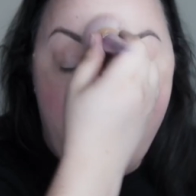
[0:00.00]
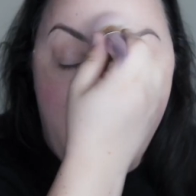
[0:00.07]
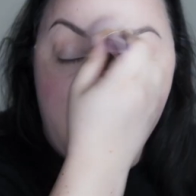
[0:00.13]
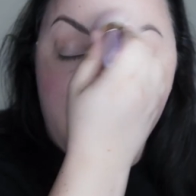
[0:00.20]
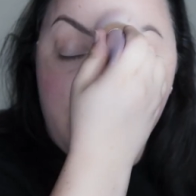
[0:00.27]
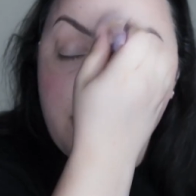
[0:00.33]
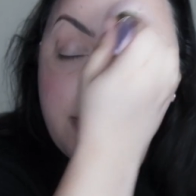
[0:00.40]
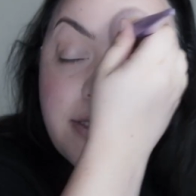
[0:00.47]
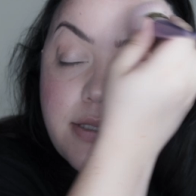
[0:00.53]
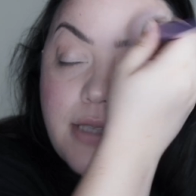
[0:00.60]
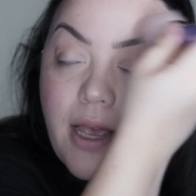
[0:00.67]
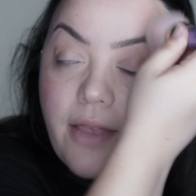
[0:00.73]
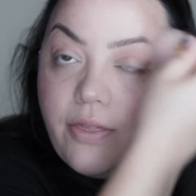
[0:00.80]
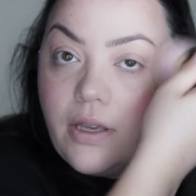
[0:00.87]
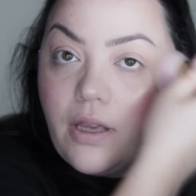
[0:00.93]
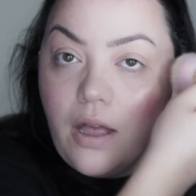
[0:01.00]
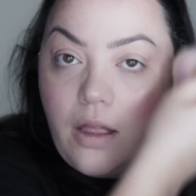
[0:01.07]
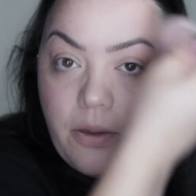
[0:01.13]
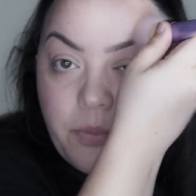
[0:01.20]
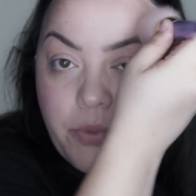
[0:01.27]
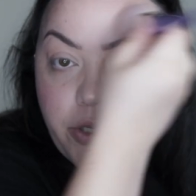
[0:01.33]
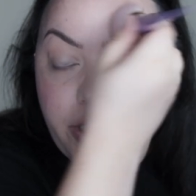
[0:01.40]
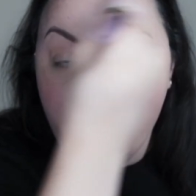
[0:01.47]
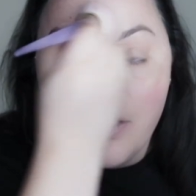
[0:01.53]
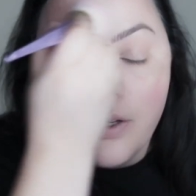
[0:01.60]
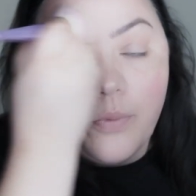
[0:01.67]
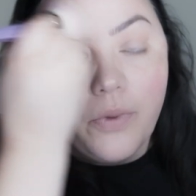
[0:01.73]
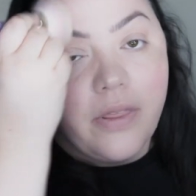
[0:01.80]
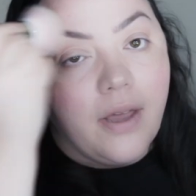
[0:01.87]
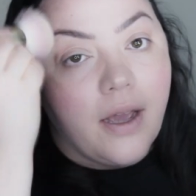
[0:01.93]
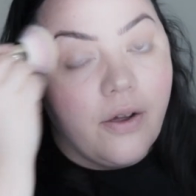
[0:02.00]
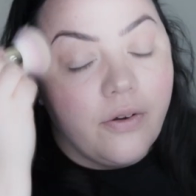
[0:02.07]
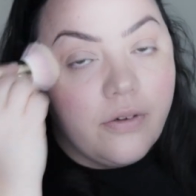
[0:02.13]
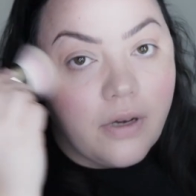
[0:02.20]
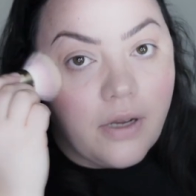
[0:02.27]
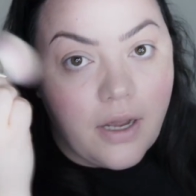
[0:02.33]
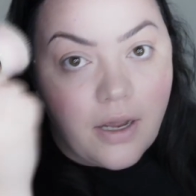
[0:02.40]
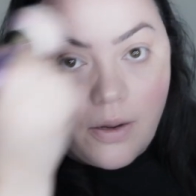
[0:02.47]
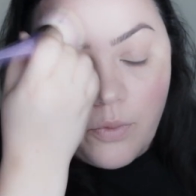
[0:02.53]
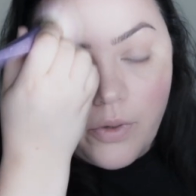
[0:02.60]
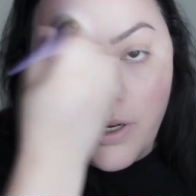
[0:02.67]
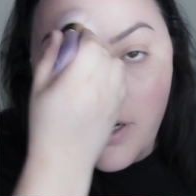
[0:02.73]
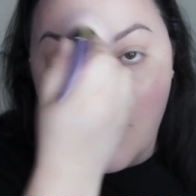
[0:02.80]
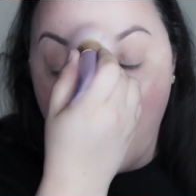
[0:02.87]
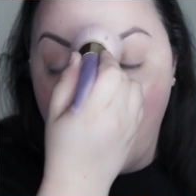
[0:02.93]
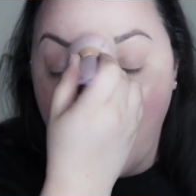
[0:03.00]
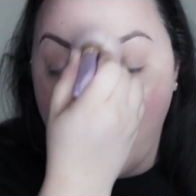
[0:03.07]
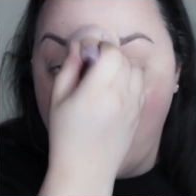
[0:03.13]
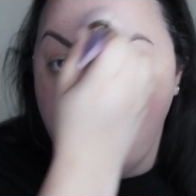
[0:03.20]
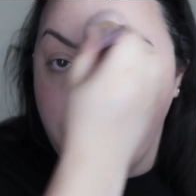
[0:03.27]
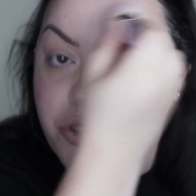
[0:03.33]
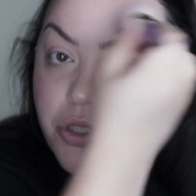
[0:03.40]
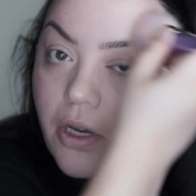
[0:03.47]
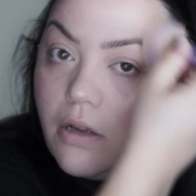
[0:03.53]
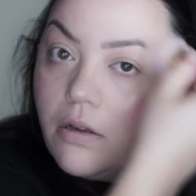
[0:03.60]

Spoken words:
that should set the color pretty good without worrying about it.